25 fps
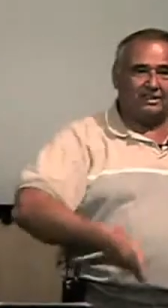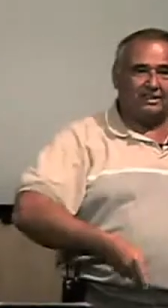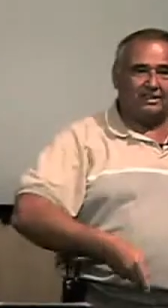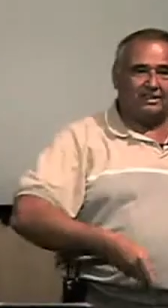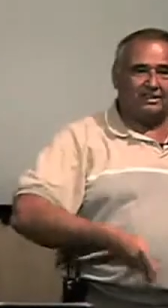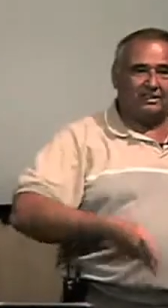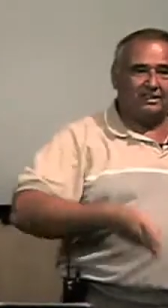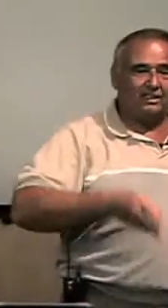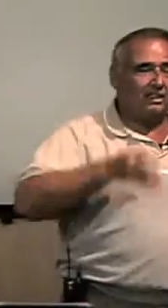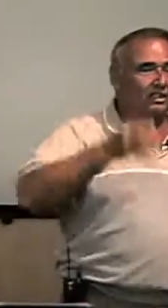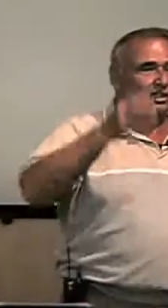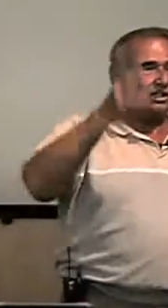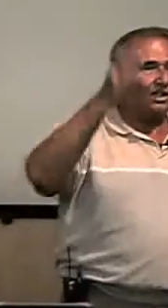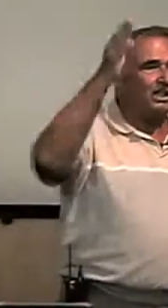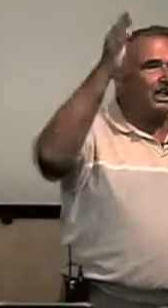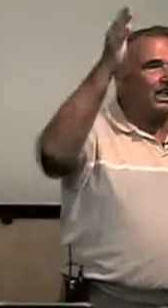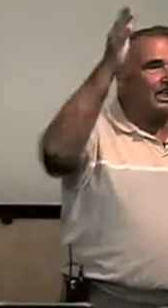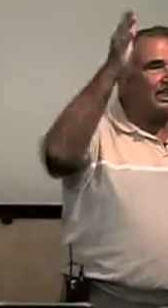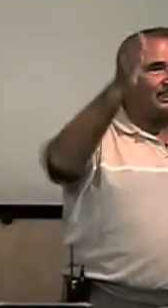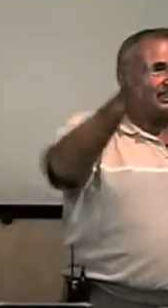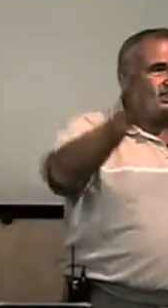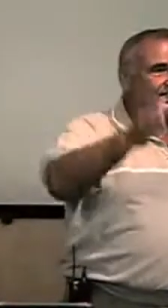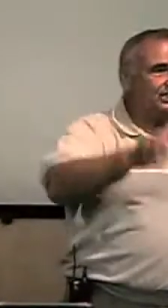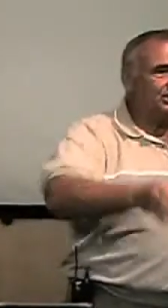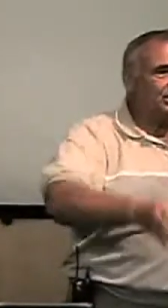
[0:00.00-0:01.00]
little
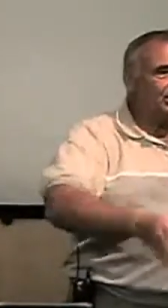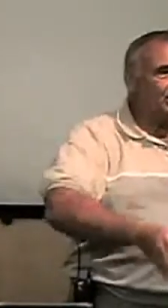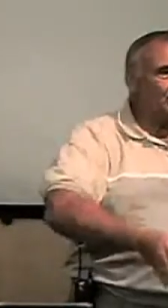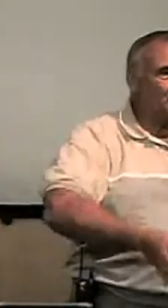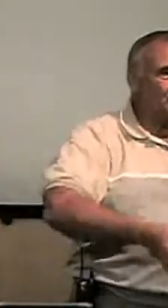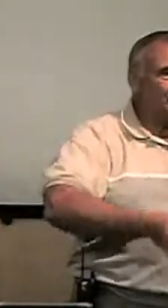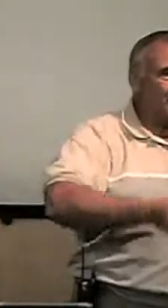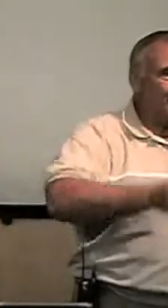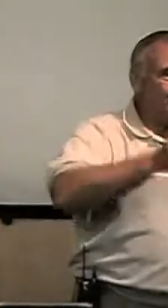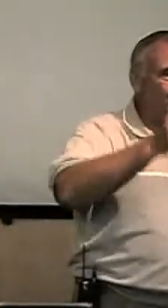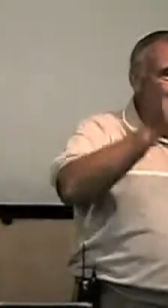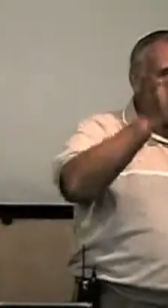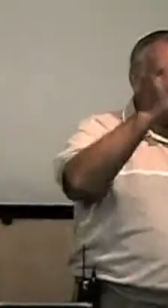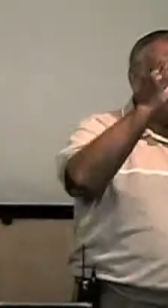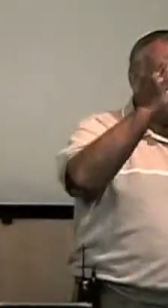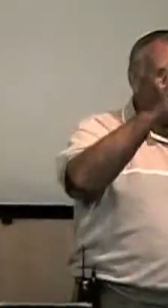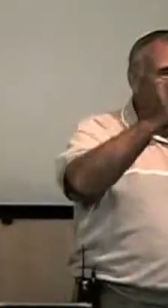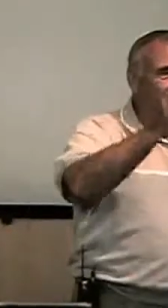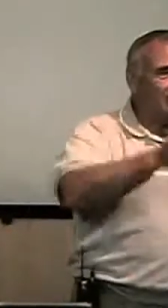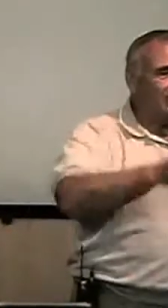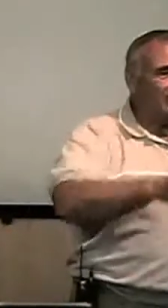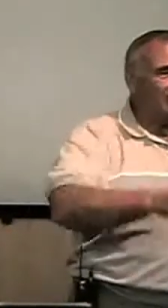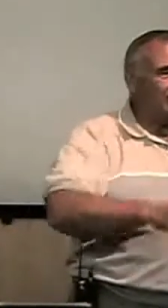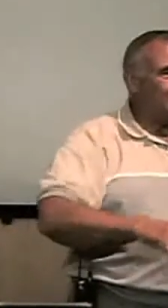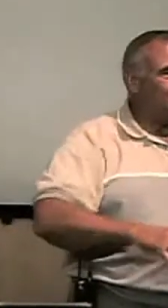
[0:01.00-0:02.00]
gullies, down through the
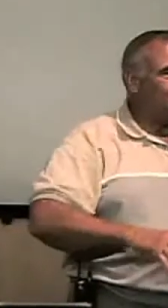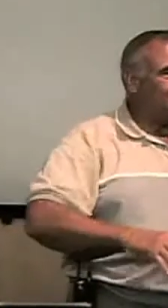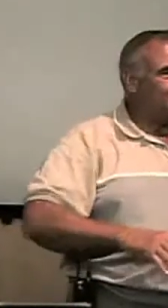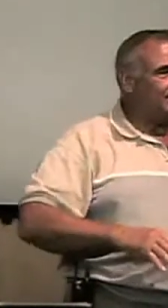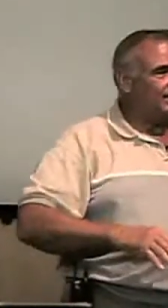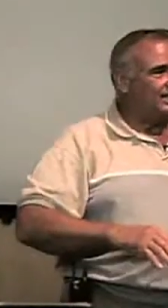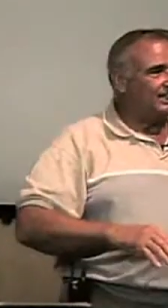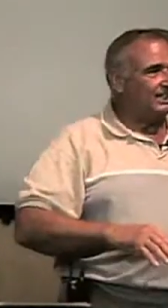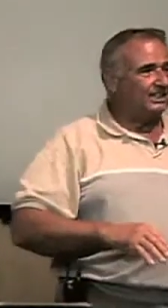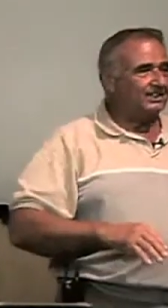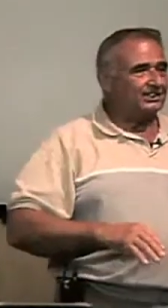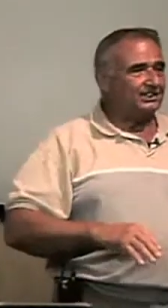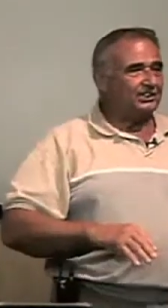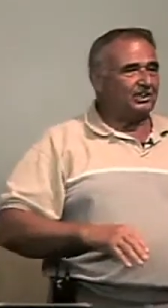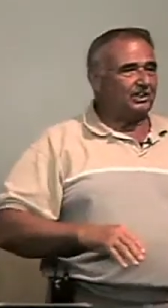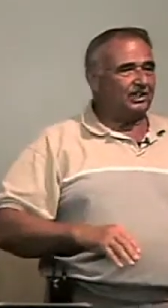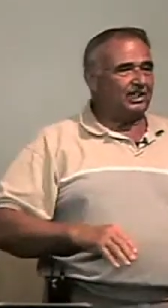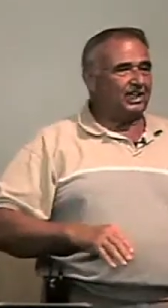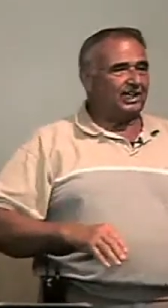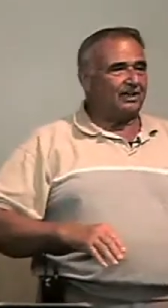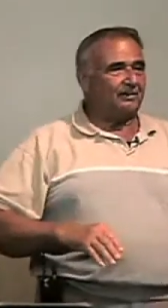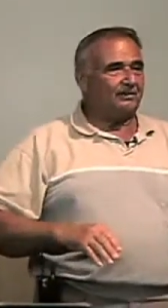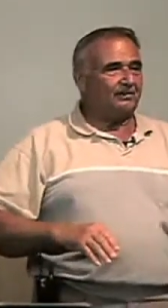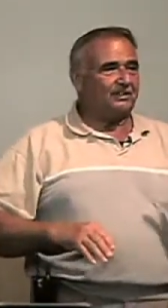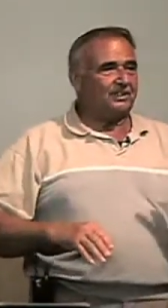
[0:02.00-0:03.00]
cliff. So you'd
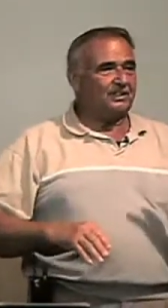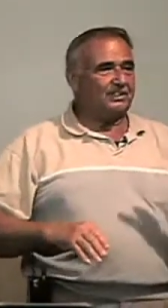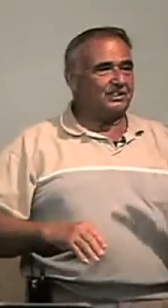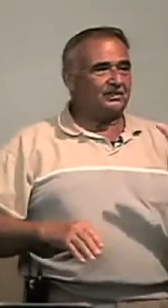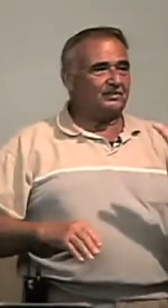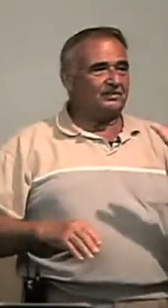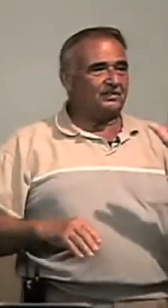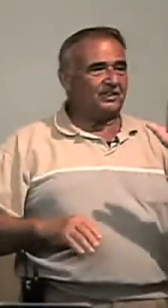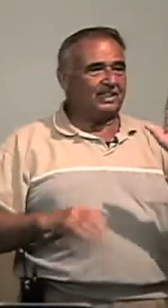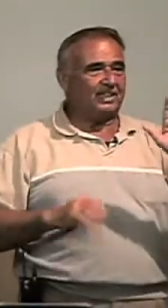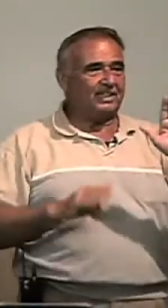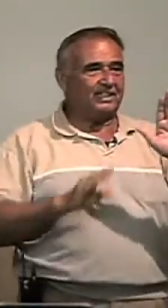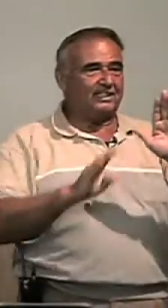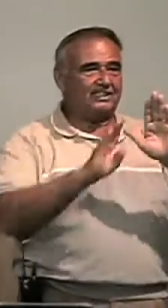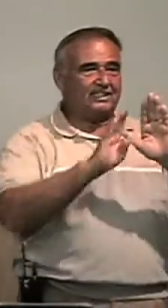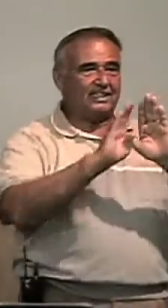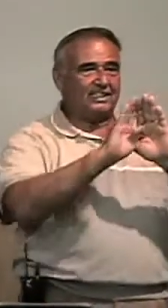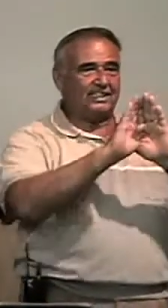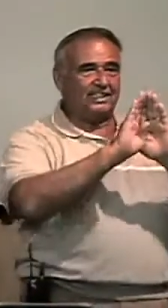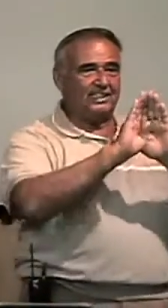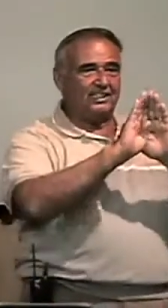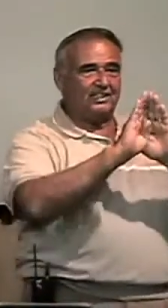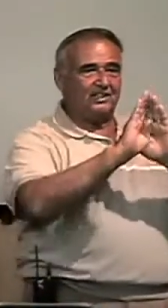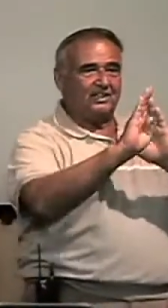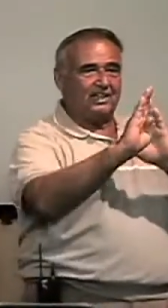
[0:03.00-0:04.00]
have this face, and
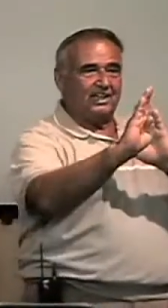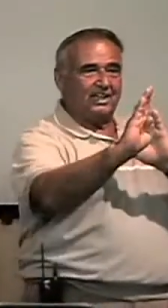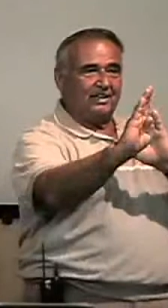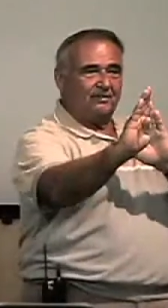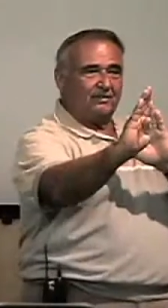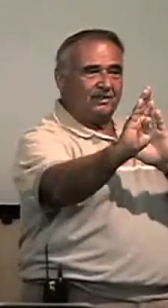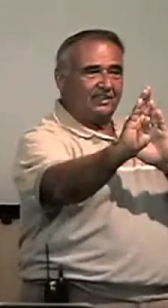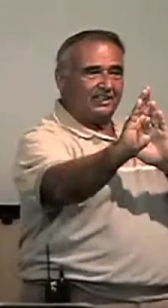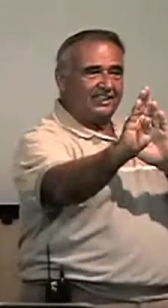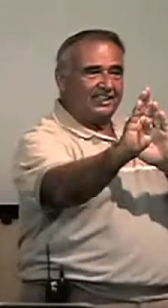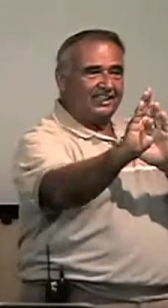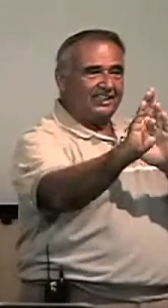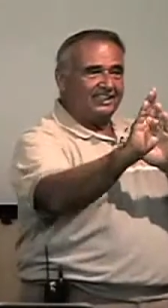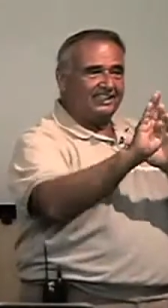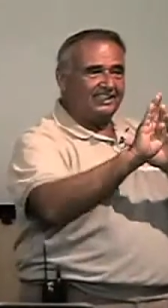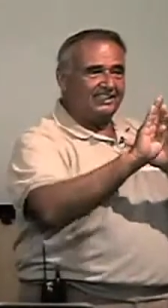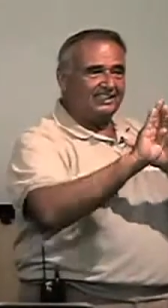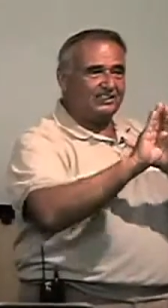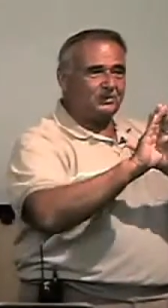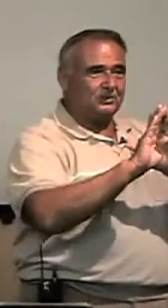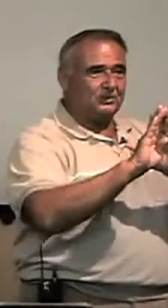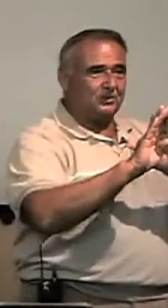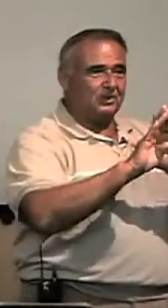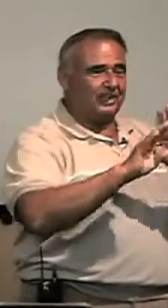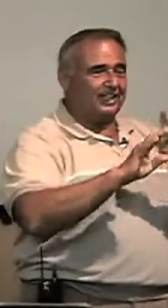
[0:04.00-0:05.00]
then you'd have it cut
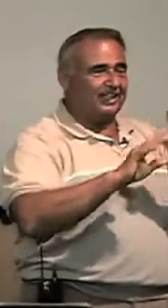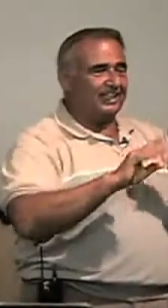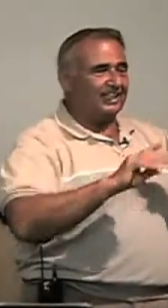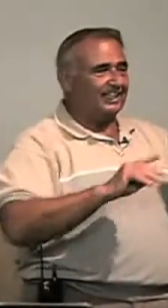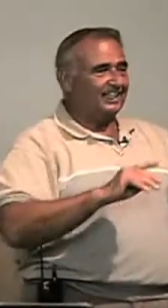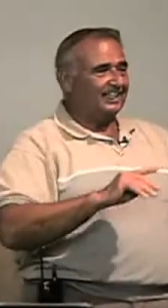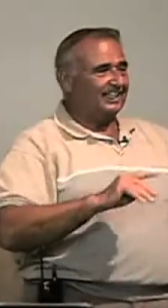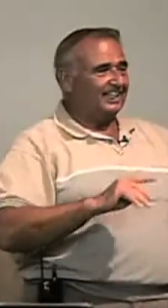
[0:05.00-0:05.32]
this way.